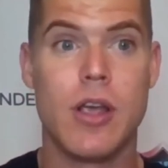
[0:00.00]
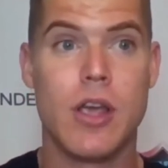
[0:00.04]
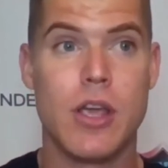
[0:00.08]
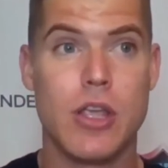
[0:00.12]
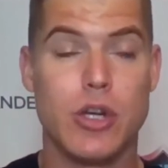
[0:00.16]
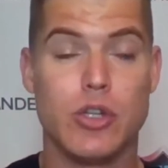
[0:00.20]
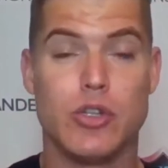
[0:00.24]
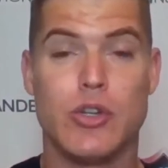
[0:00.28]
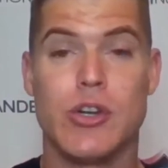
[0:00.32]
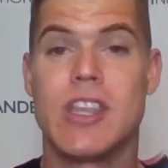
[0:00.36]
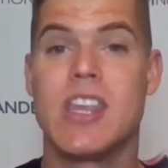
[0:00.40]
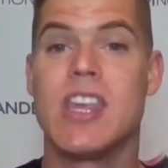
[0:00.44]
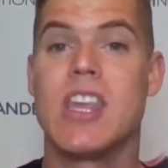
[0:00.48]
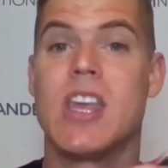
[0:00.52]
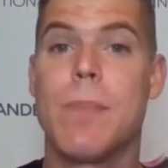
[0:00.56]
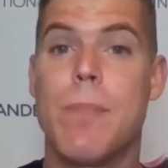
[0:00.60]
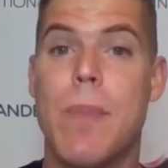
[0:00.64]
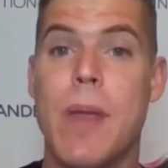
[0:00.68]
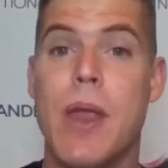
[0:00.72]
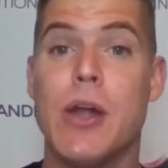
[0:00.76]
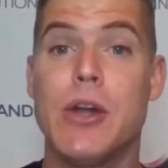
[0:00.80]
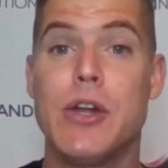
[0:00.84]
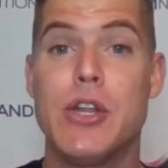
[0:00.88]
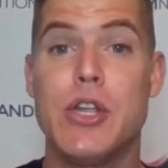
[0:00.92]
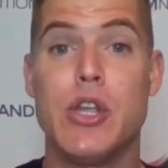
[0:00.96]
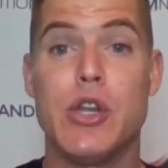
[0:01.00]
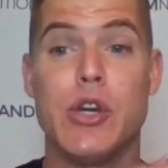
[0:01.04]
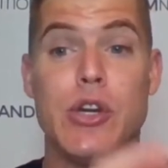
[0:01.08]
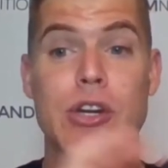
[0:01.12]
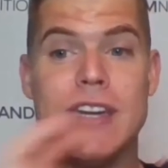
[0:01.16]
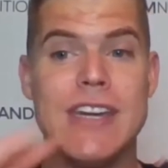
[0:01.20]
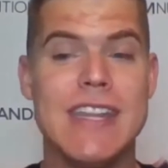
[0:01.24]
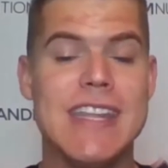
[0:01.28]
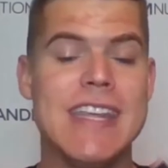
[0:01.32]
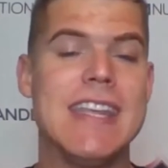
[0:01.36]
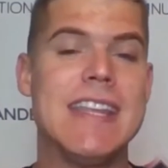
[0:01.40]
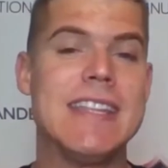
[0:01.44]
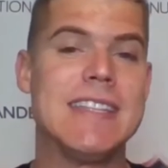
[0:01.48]
you're drinking compared to your
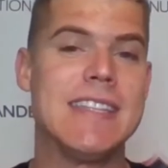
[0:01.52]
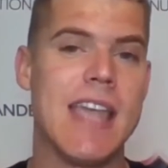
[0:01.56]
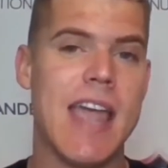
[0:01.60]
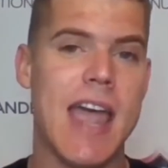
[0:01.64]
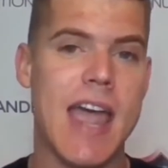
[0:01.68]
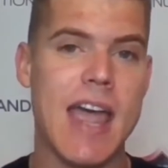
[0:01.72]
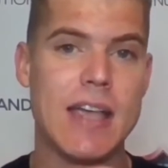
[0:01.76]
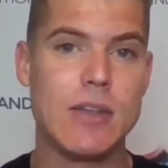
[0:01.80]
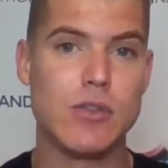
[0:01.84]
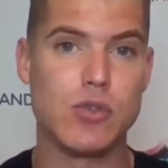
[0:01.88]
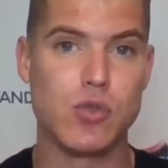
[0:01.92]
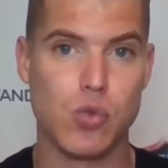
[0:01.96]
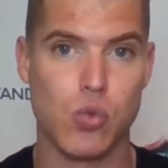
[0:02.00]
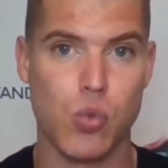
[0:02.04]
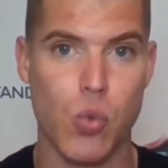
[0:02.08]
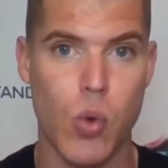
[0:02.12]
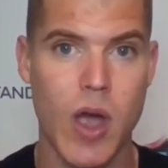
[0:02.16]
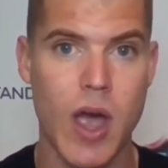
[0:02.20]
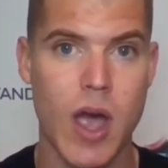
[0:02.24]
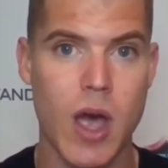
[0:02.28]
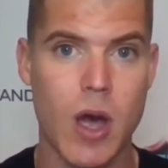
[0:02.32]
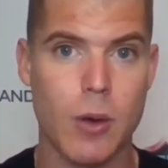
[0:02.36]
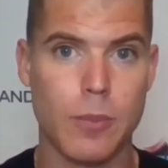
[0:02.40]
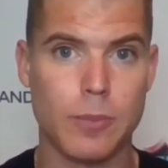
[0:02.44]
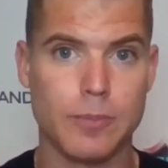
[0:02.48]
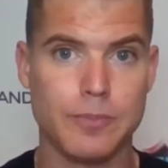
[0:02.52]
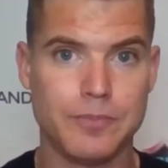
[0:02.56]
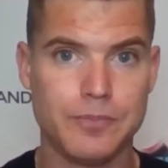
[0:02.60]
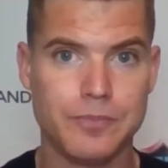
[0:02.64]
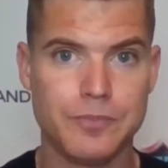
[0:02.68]
needs as well.